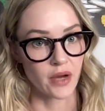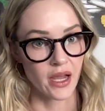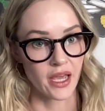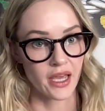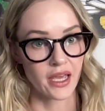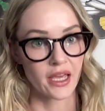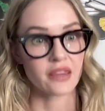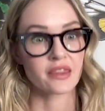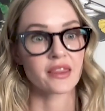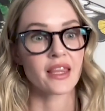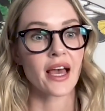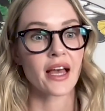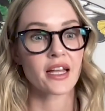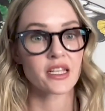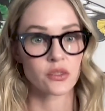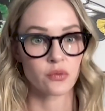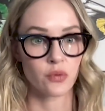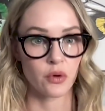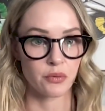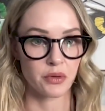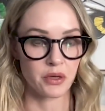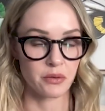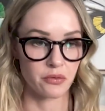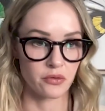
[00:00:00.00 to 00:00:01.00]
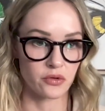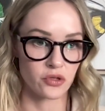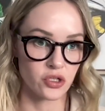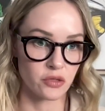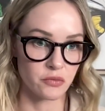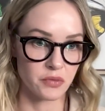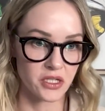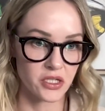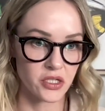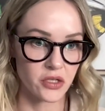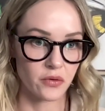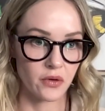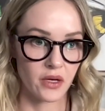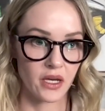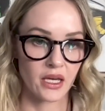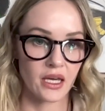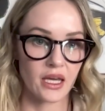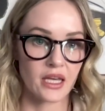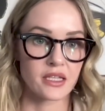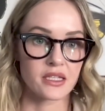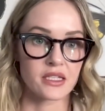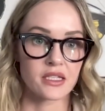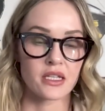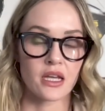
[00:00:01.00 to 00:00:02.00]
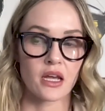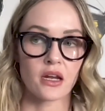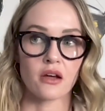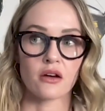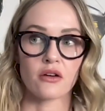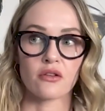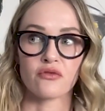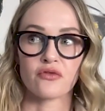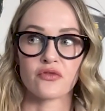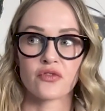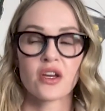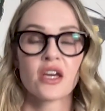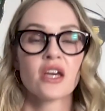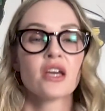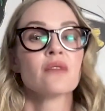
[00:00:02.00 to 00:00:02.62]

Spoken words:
right? That's what people should be doing instead of